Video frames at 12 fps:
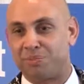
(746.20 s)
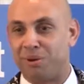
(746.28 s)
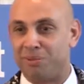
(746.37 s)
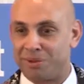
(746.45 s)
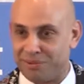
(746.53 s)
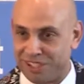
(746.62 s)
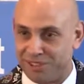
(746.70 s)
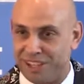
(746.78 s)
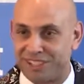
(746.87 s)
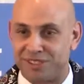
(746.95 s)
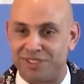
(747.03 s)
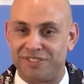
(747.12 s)
a problem with your
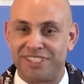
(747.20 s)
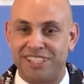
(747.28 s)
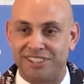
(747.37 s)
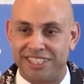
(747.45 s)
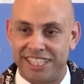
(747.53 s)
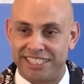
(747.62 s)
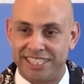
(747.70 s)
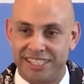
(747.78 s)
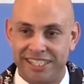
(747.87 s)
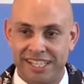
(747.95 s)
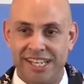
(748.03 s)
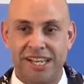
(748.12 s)
articles of association.
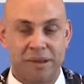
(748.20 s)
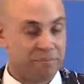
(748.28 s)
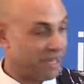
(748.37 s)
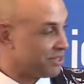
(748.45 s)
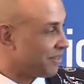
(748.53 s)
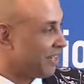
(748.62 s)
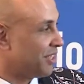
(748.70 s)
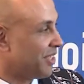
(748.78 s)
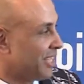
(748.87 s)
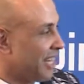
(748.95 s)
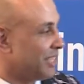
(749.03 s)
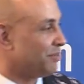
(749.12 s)
Best way of
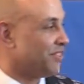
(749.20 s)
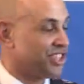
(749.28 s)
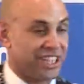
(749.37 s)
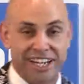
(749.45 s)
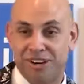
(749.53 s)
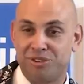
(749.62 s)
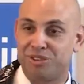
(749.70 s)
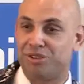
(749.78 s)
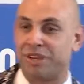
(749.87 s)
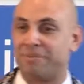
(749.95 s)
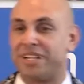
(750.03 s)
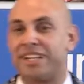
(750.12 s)
doing that is with a shareholder
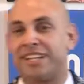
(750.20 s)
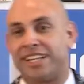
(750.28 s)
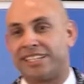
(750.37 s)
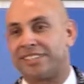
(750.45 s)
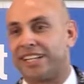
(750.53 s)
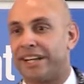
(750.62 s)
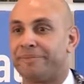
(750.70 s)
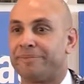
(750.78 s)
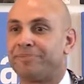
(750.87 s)
agreement and things like that.